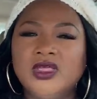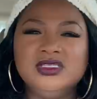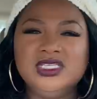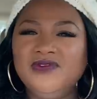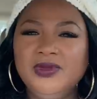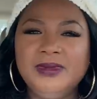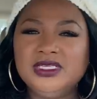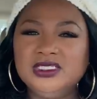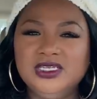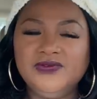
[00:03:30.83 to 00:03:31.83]
See if it
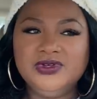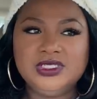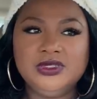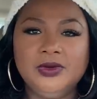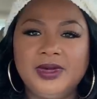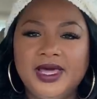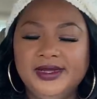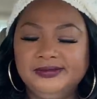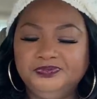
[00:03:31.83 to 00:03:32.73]
makes a difference in your body.